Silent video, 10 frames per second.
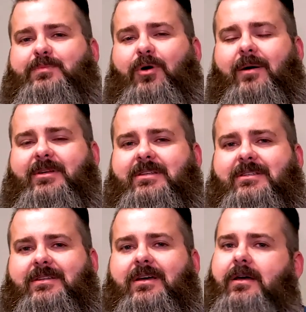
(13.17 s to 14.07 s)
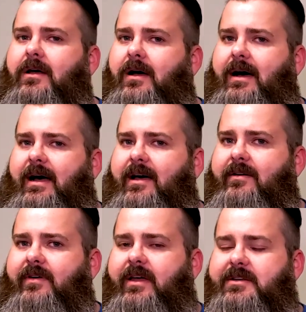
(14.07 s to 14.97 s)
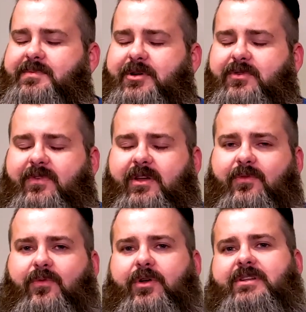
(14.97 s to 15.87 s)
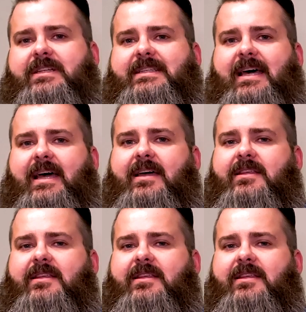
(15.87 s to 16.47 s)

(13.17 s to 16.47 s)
promised, I have a special video for you today.